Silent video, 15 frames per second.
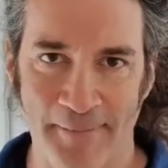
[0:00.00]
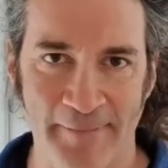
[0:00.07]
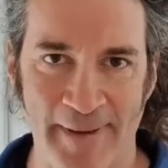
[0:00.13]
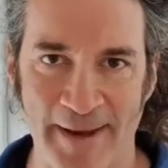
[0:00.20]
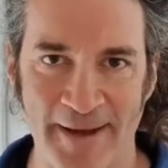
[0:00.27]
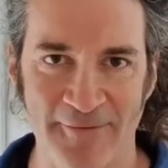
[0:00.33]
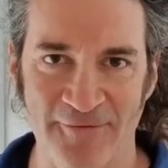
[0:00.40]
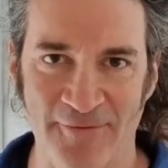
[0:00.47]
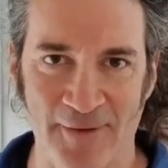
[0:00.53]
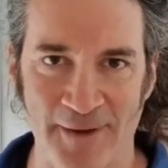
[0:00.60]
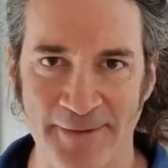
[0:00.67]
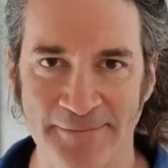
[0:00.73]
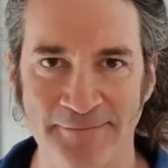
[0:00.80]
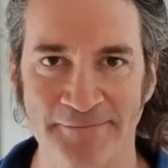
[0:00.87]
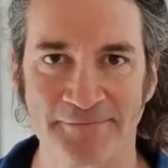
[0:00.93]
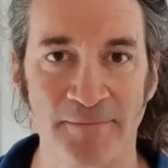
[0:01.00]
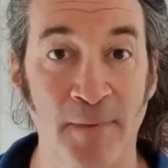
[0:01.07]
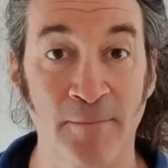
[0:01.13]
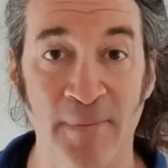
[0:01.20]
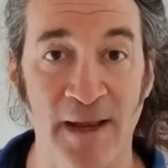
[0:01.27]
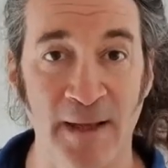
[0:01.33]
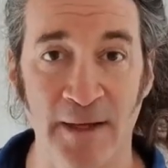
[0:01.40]
Make it fun,
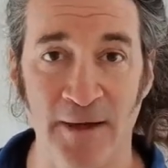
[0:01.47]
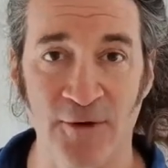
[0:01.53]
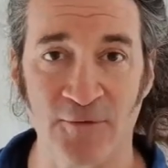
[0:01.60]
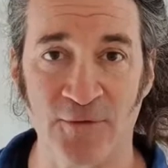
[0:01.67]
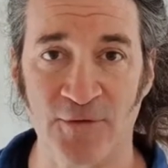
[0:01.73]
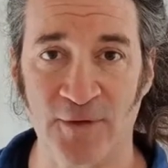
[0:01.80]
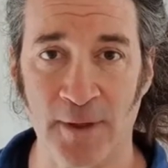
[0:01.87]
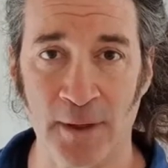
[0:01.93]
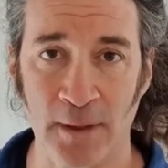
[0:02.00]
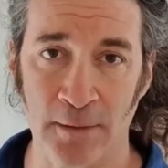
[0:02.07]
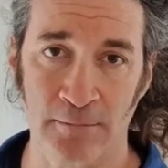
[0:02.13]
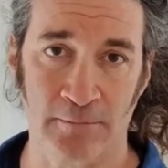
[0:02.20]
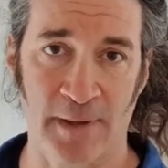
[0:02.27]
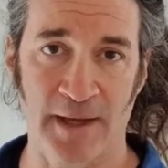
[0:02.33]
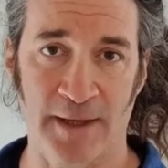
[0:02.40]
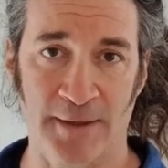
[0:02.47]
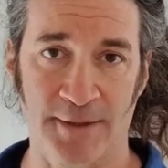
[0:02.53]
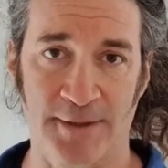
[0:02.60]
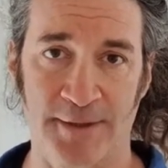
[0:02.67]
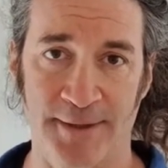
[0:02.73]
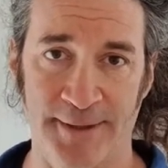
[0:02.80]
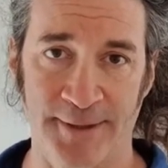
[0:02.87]
make it interesting, make
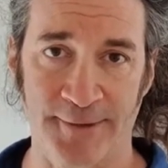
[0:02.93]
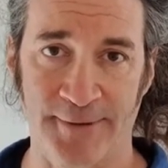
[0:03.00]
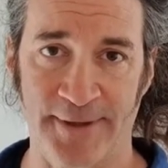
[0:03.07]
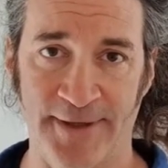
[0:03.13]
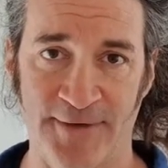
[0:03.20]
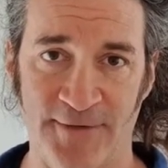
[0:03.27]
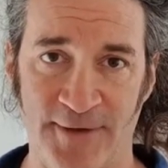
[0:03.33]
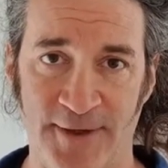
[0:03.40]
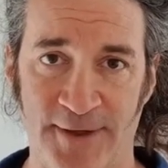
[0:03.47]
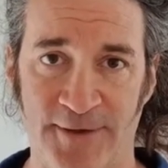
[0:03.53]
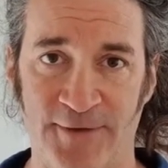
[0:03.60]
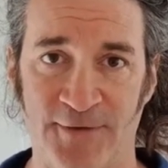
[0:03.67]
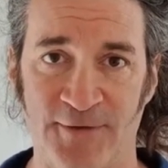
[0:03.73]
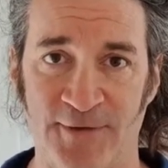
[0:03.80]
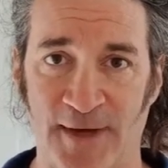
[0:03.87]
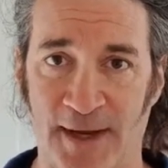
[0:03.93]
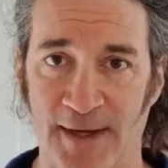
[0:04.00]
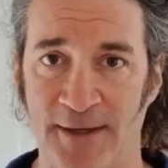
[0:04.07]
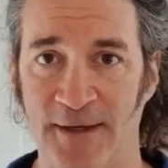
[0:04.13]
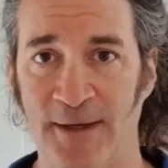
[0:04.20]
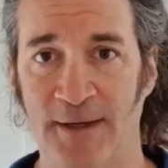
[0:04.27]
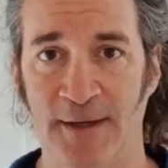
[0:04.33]
it clear and easy to
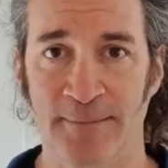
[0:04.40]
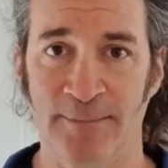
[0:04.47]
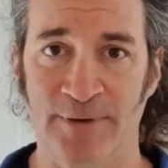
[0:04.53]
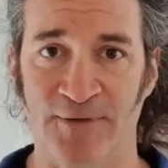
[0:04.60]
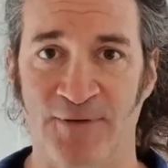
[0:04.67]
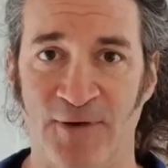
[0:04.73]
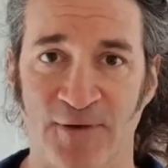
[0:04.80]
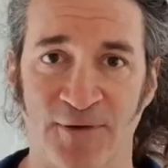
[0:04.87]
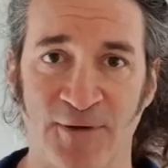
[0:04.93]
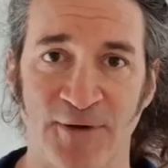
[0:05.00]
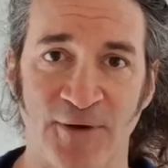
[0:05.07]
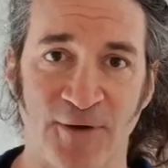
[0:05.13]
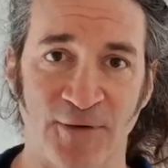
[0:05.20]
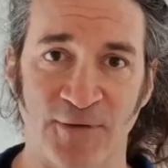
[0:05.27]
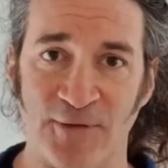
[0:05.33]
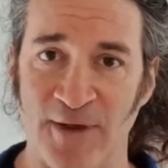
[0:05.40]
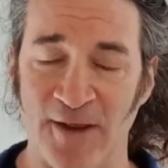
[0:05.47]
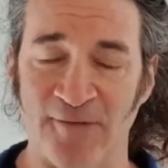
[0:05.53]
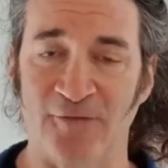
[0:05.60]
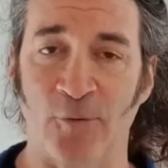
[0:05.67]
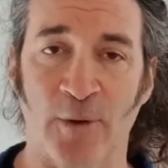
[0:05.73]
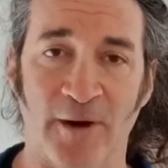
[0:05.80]
understand. Position
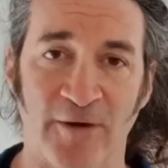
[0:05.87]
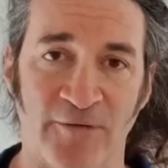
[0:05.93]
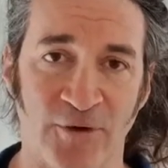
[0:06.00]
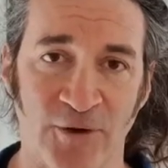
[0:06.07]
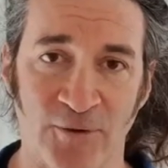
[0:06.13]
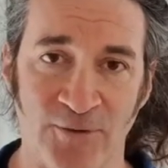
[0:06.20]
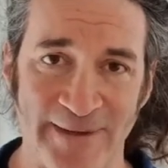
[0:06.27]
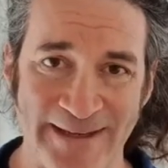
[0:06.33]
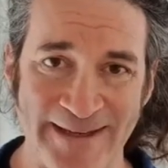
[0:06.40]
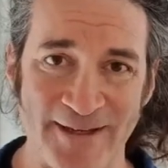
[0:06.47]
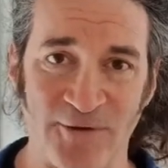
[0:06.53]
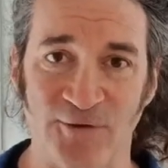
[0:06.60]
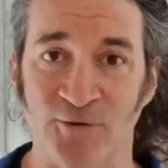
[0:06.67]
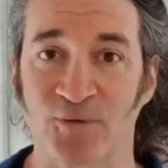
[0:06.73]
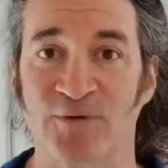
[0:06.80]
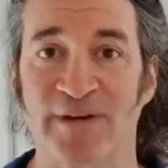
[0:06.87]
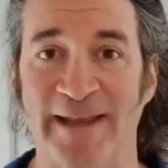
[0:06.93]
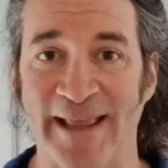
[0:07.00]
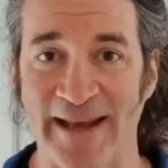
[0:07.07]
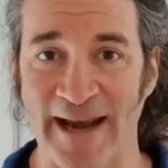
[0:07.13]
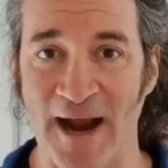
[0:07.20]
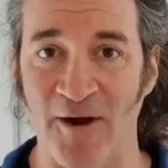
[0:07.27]
yourself wherever you need to
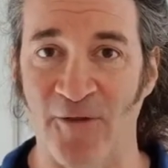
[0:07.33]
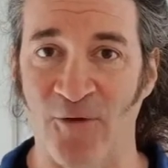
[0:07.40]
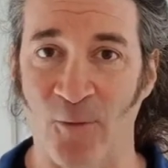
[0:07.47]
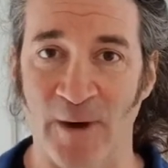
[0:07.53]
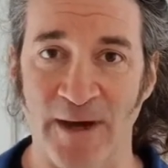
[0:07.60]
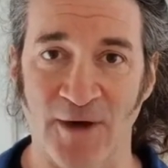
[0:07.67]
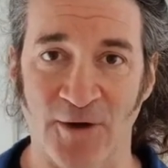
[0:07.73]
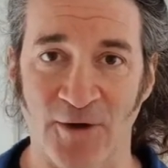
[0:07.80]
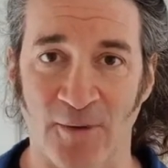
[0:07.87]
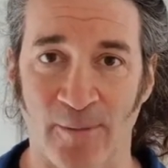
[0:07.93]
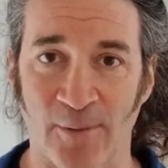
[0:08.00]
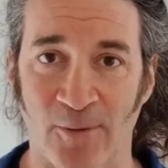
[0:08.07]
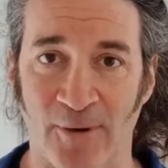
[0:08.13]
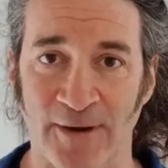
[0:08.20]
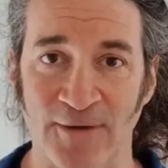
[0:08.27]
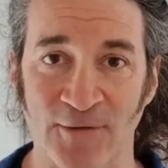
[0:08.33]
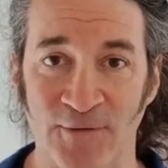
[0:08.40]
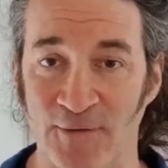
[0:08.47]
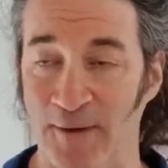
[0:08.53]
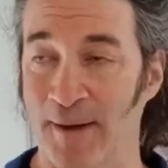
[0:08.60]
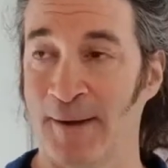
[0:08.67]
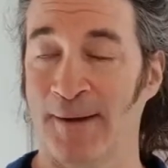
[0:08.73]
get out of the way of your
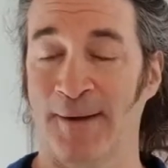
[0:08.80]
points.